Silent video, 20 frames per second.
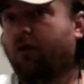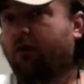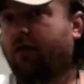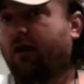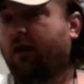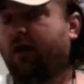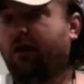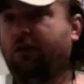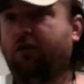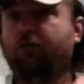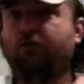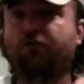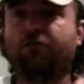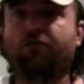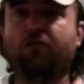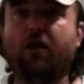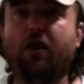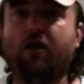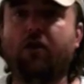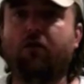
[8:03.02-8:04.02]
Okay, you
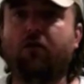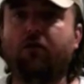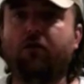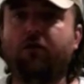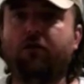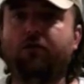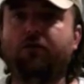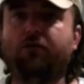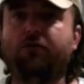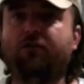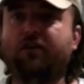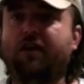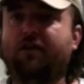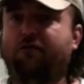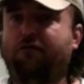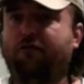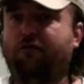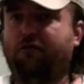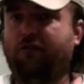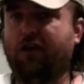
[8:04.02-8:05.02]
try all those and
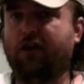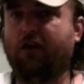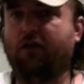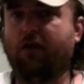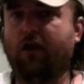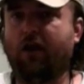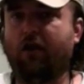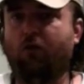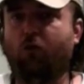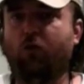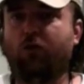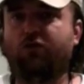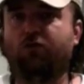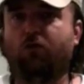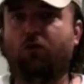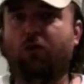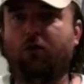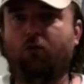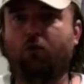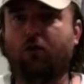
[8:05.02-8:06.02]
figure out which
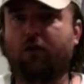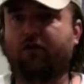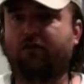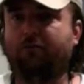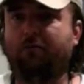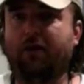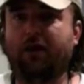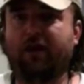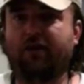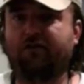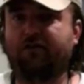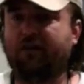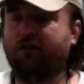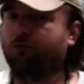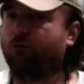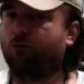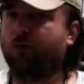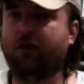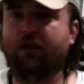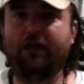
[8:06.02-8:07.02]
one works best. It
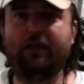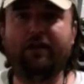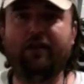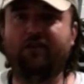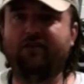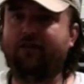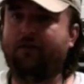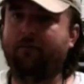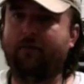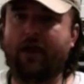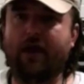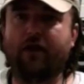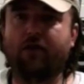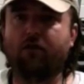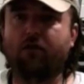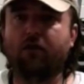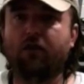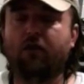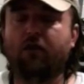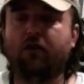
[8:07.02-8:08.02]
really doesn't
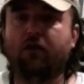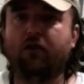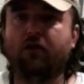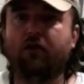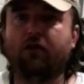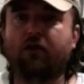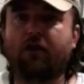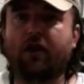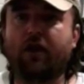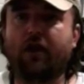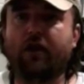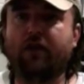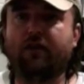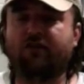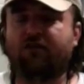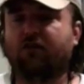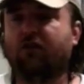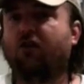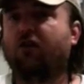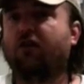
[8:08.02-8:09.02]
matter, okay,
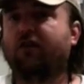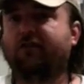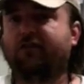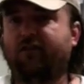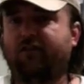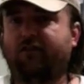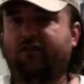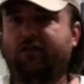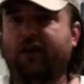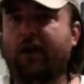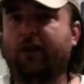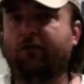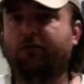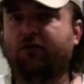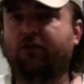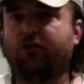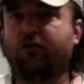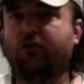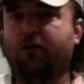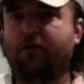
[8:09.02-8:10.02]
as long as it
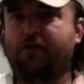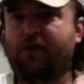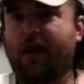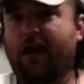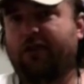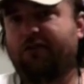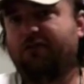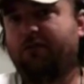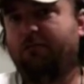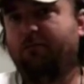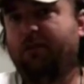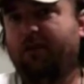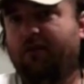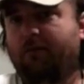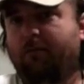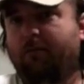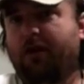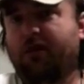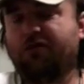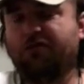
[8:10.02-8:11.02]
sounds good. That should be the
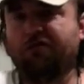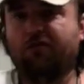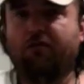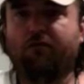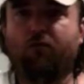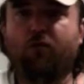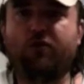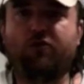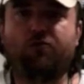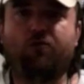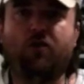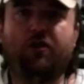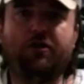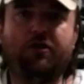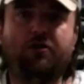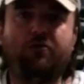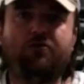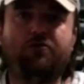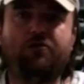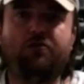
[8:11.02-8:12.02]
measure of which one
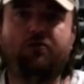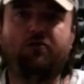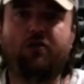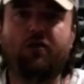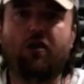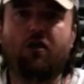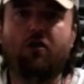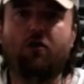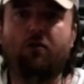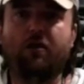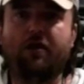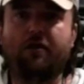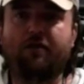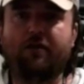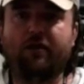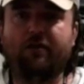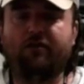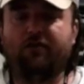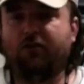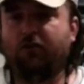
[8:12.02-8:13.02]
you choose to go with,
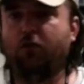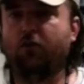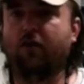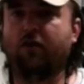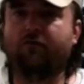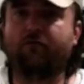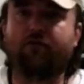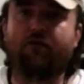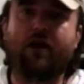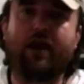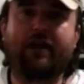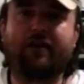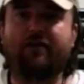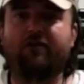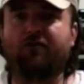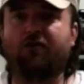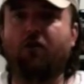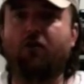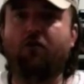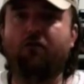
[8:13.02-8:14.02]
is you have
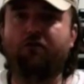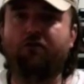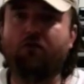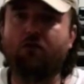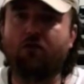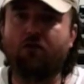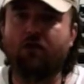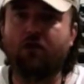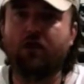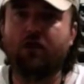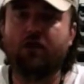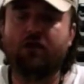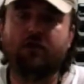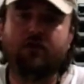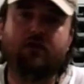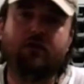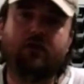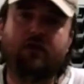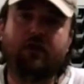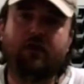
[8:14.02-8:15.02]
practiced all 4,
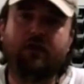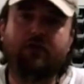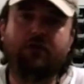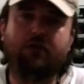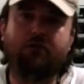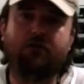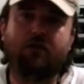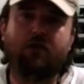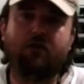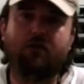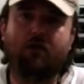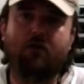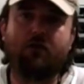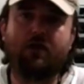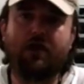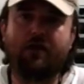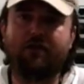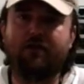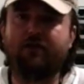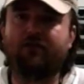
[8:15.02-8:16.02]
and you go,
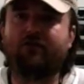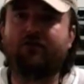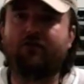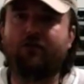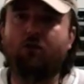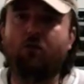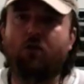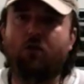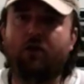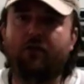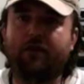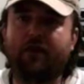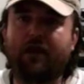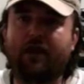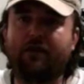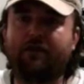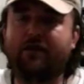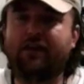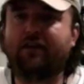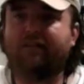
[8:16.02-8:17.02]
okay, this is the one that I
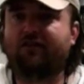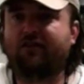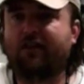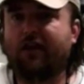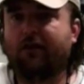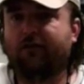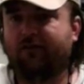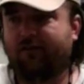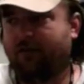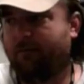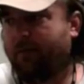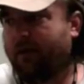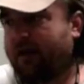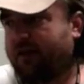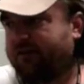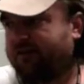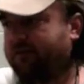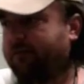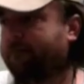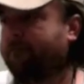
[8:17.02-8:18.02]
think sounds the
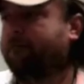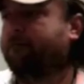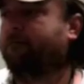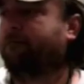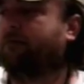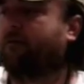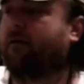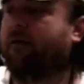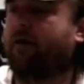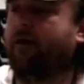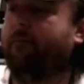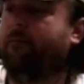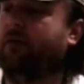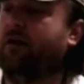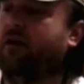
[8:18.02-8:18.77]
best, okay?